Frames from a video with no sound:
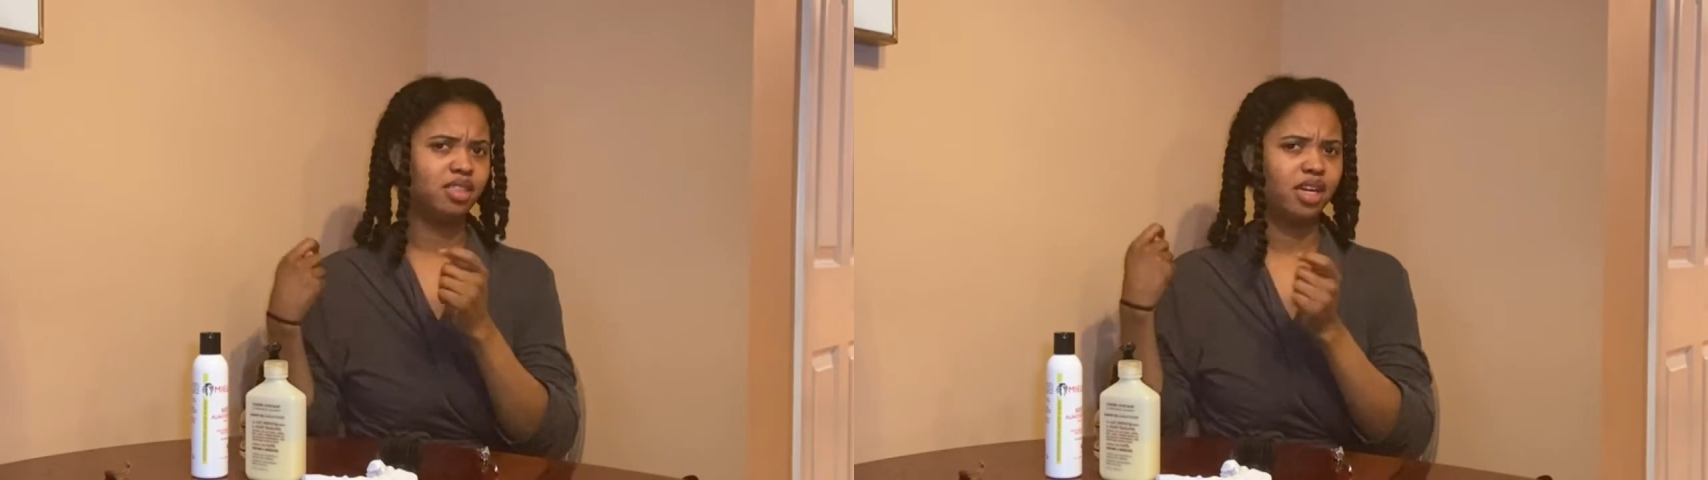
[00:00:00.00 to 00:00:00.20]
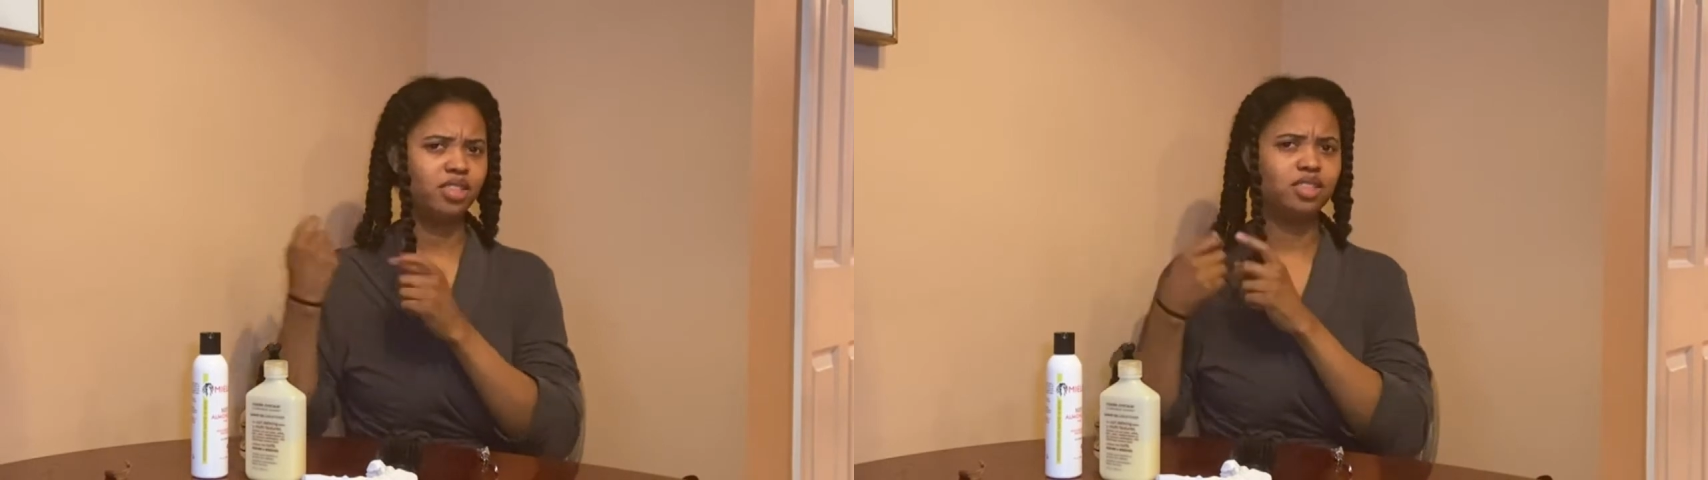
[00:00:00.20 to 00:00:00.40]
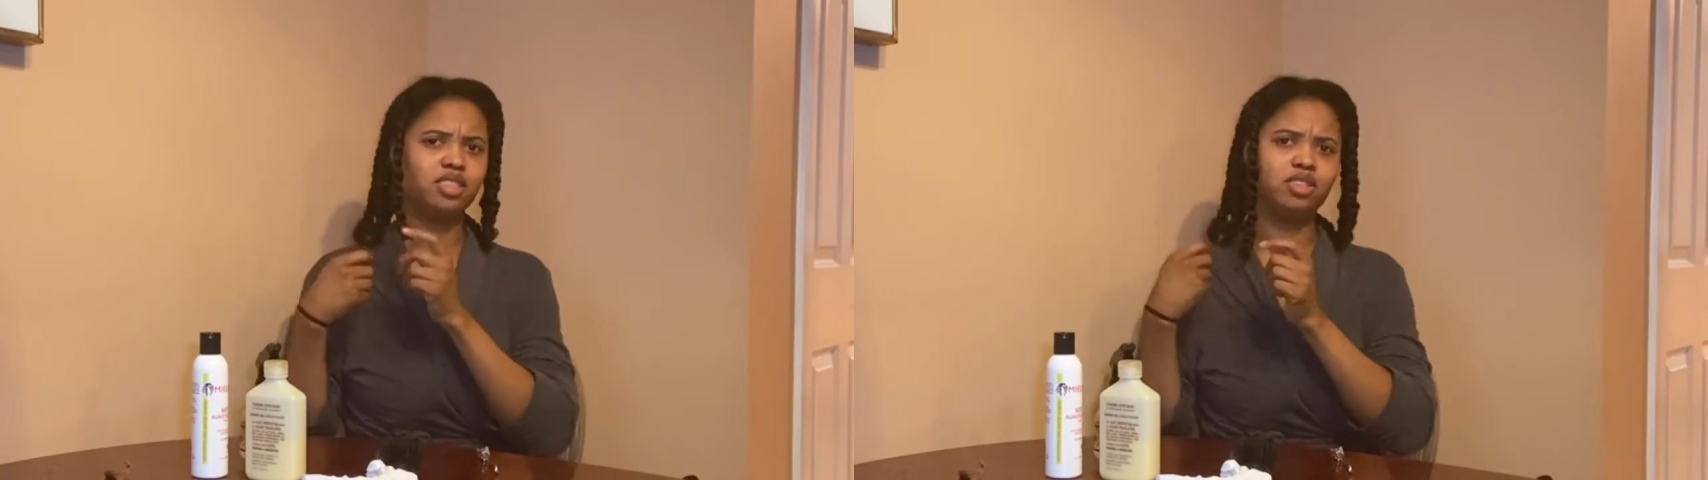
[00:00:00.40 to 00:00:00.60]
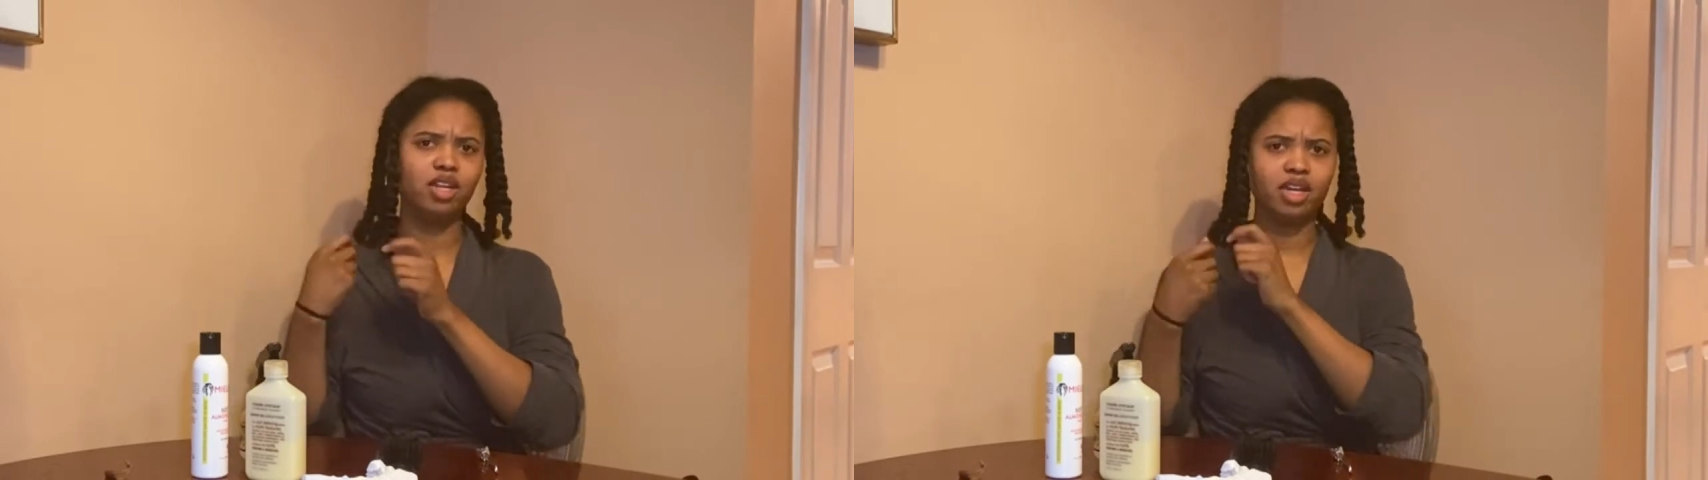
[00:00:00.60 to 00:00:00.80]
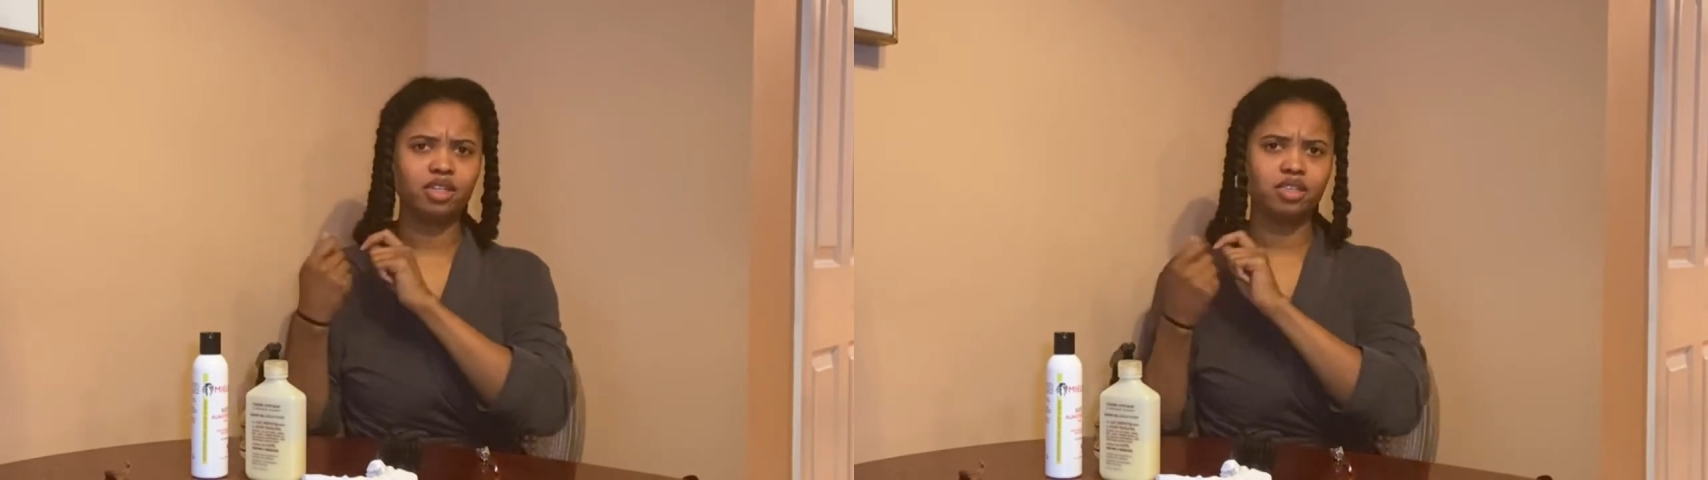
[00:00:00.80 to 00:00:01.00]
usually do
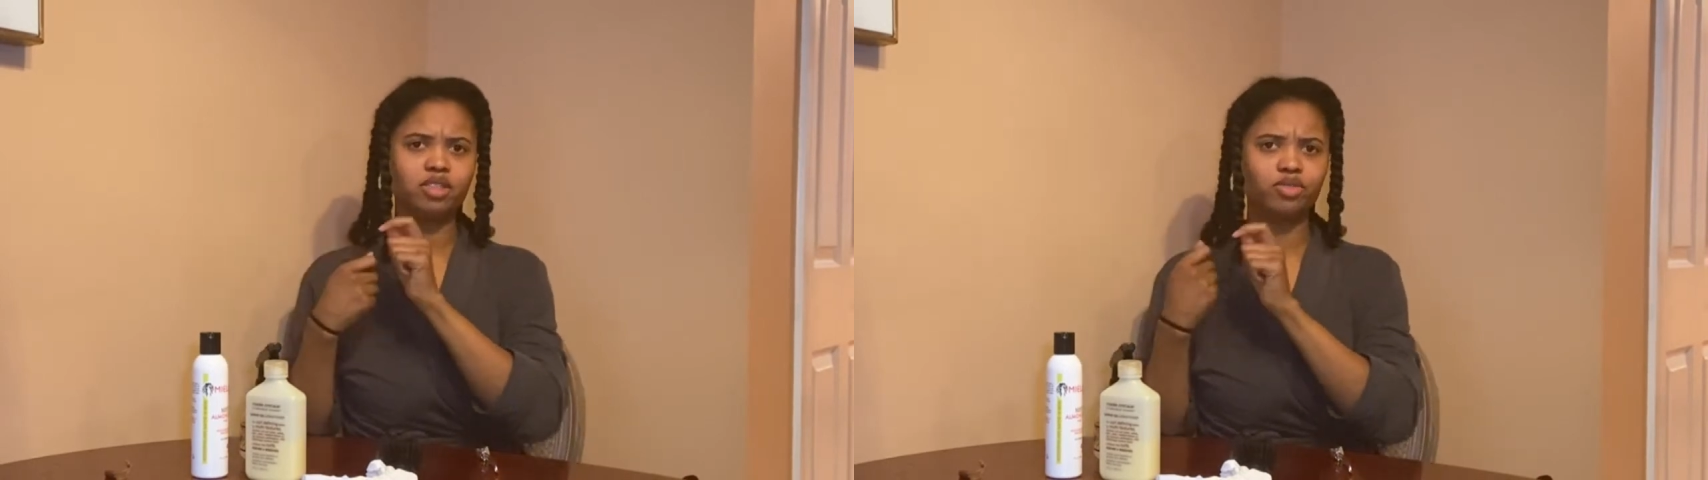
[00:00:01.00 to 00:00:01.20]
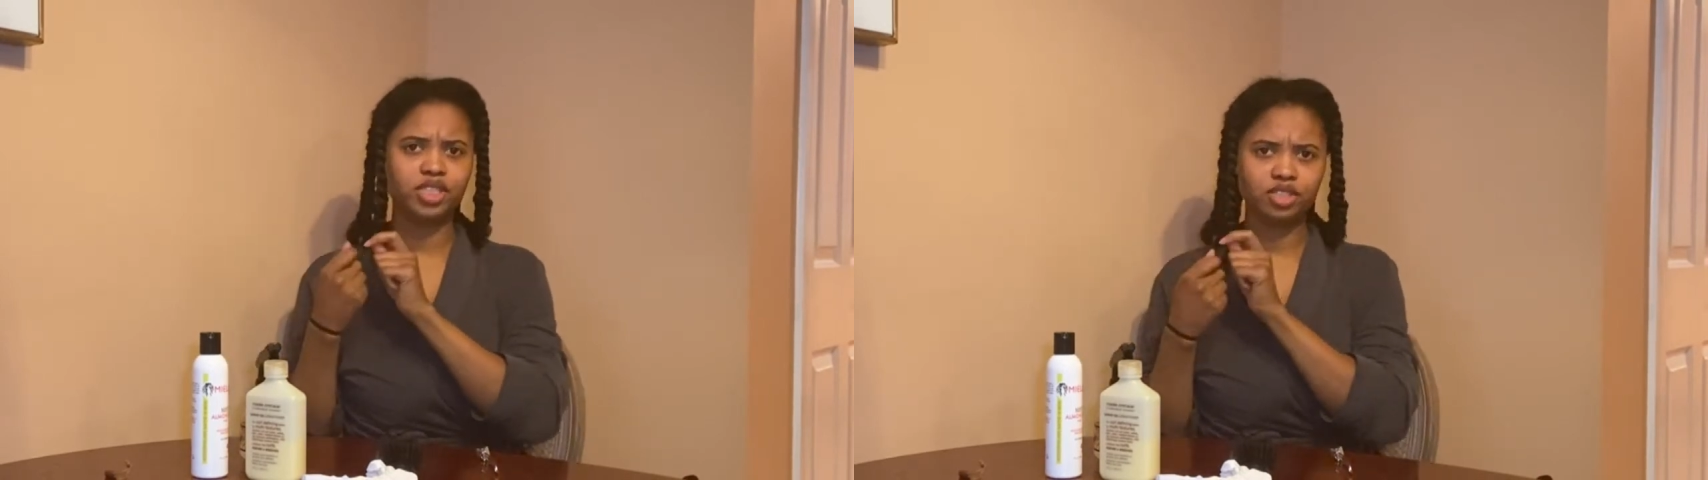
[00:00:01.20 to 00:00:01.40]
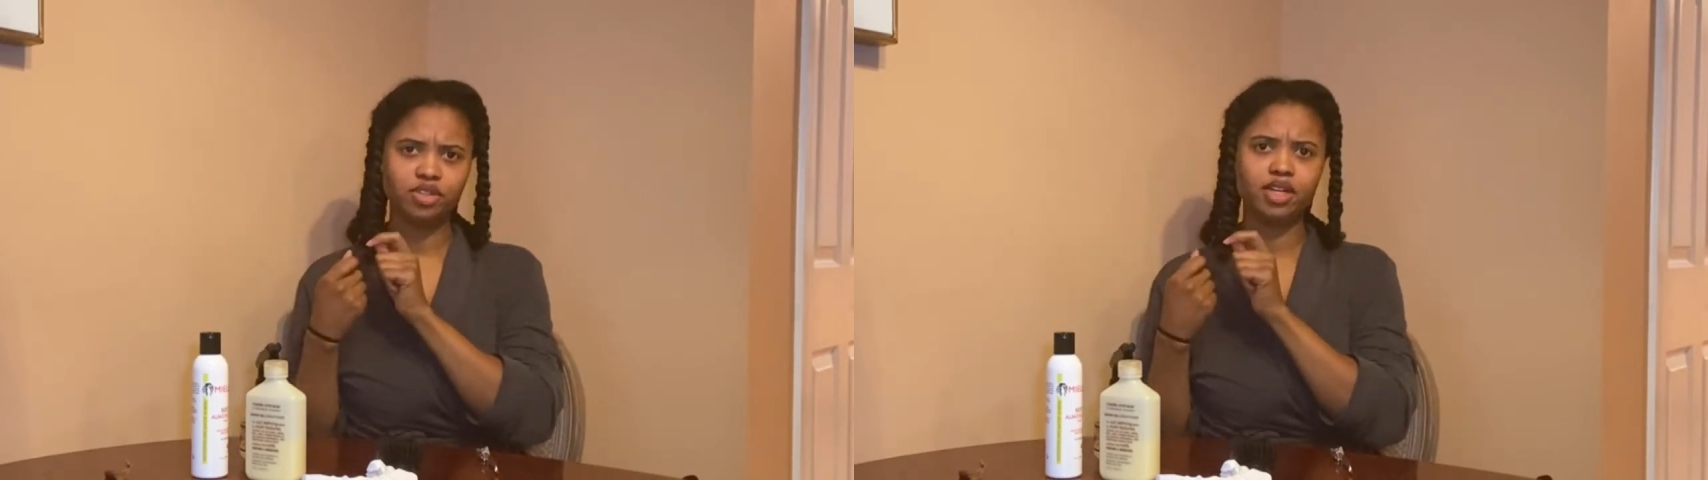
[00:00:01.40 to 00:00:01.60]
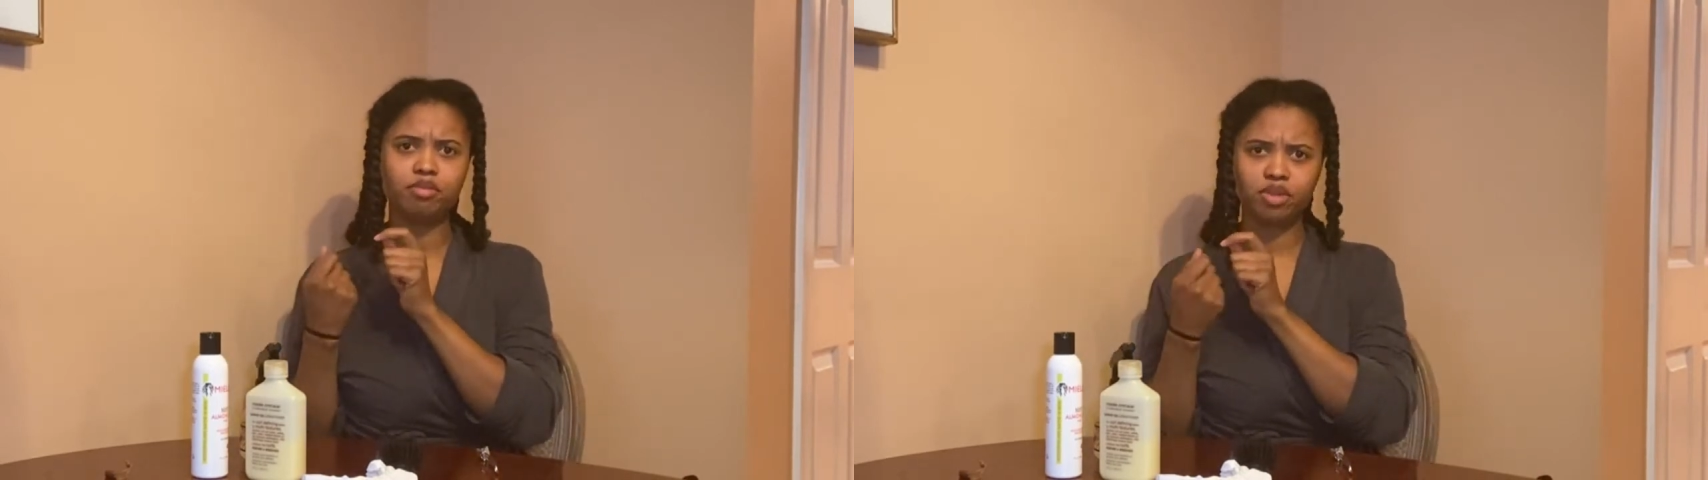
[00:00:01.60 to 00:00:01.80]
like a 3-strand